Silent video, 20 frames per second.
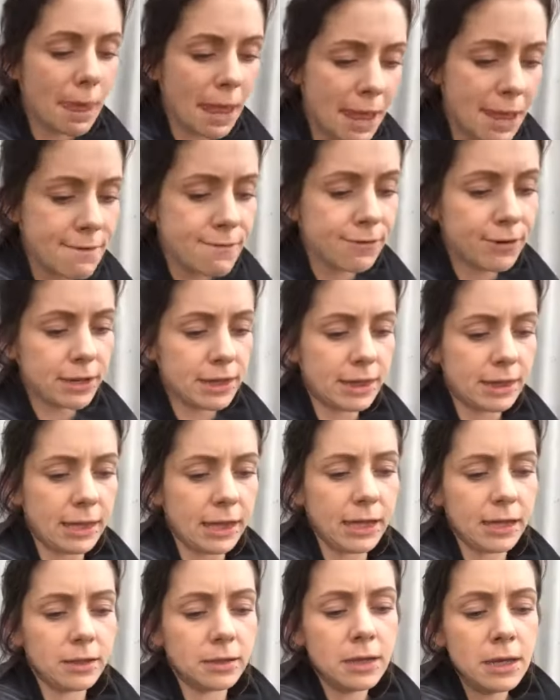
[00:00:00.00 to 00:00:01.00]

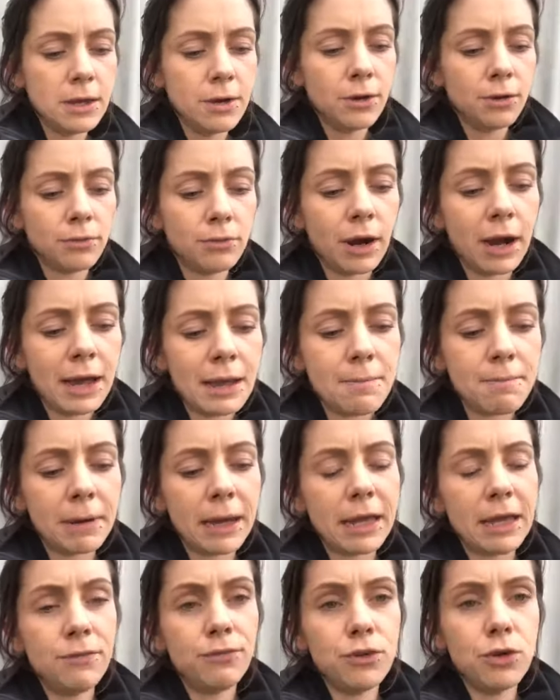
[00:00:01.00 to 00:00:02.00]
everything, right?
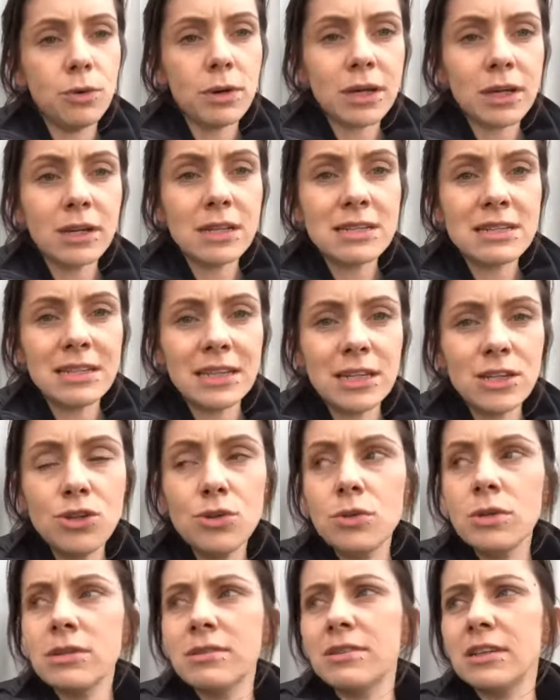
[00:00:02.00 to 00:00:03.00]
But if you are
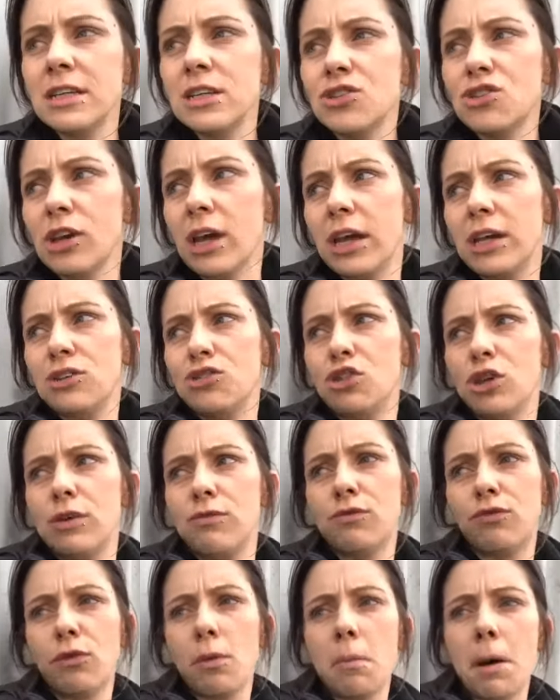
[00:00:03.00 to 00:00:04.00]
continuously
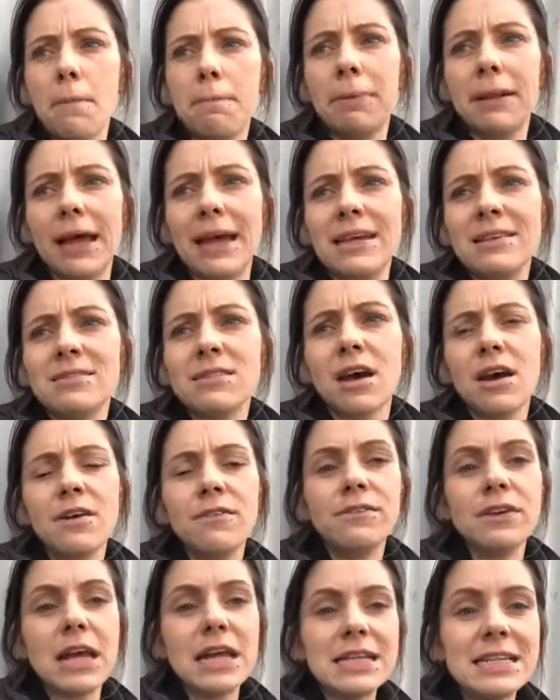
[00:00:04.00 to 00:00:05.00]
changing from a place
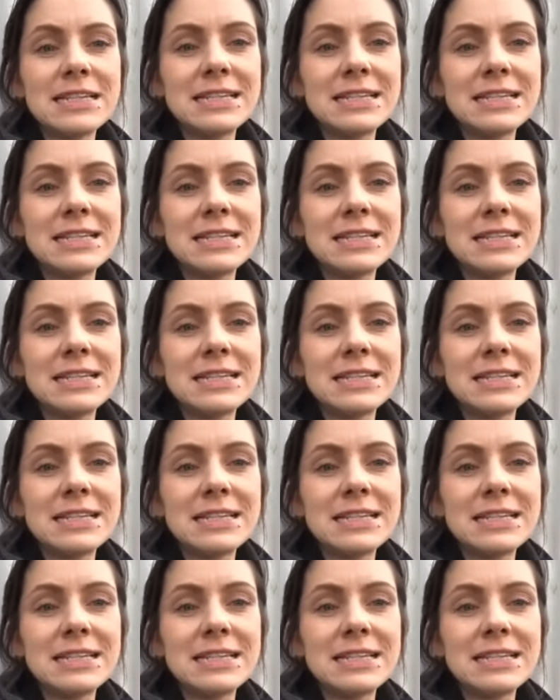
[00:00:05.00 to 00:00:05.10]
of